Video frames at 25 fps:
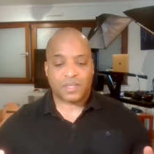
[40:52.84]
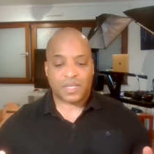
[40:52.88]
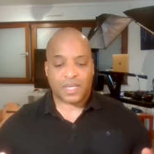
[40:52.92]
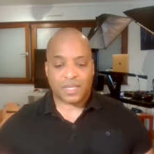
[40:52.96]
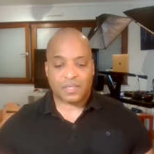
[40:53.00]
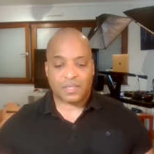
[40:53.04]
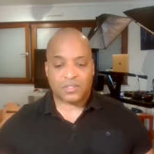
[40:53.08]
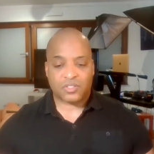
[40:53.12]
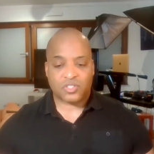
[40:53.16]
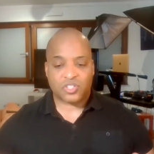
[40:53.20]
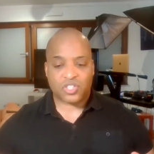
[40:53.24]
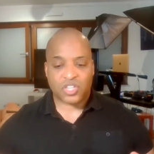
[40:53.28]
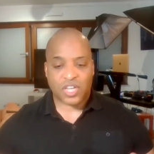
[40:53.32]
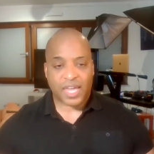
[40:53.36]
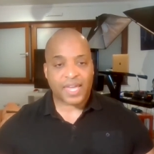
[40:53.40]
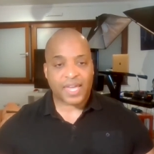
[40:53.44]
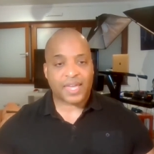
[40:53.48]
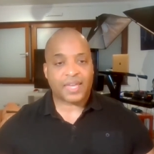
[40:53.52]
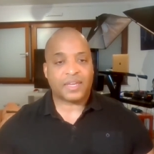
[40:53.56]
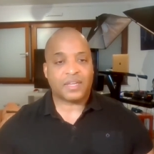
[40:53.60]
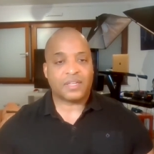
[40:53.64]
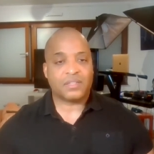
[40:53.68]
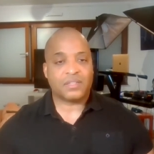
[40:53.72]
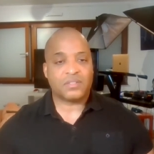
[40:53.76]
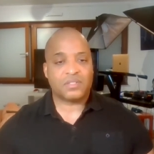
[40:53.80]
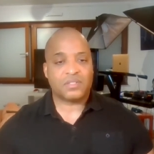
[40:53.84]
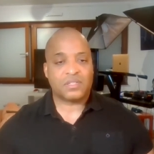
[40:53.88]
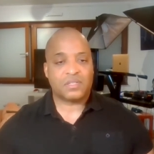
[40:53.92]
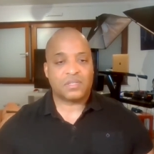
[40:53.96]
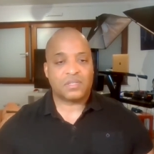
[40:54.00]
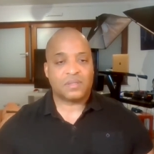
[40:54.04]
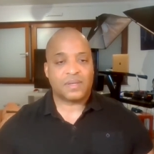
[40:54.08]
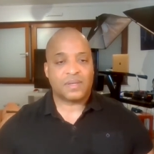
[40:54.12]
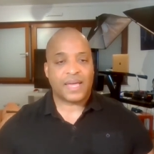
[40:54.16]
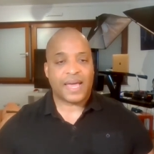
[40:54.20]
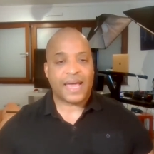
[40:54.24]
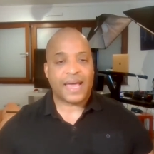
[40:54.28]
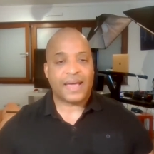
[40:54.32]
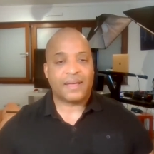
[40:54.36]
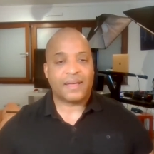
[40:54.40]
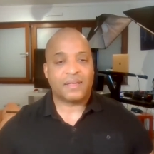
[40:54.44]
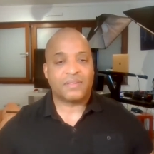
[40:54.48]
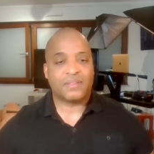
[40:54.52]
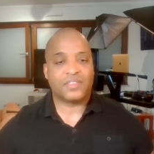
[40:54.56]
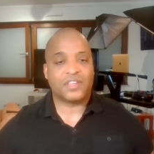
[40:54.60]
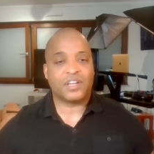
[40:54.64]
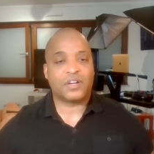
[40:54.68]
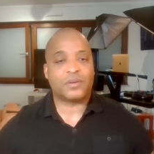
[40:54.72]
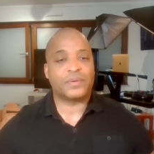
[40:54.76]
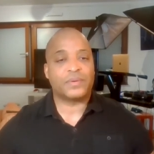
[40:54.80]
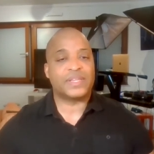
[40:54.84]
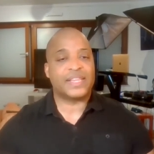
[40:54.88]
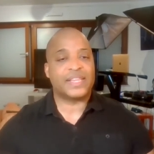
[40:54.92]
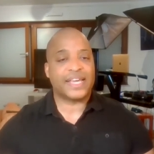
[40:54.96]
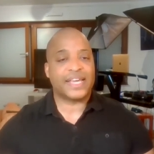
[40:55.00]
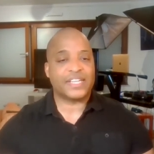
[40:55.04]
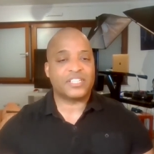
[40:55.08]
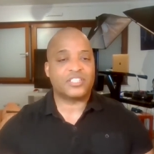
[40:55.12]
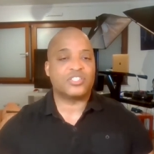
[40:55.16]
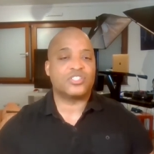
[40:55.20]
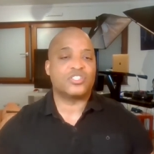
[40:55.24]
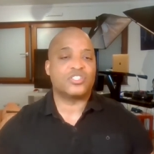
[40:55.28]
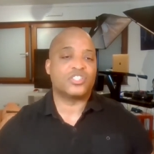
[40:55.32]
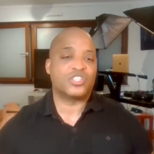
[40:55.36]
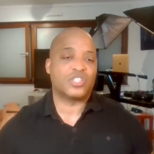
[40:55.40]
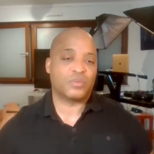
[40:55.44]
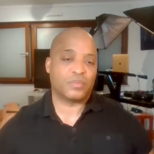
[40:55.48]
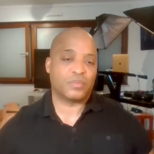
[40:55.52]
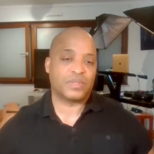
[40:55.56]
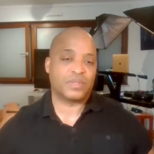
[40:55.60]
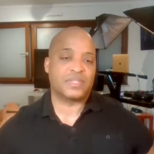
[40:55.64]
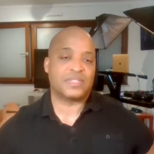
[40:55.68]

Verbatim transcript: can change their relationship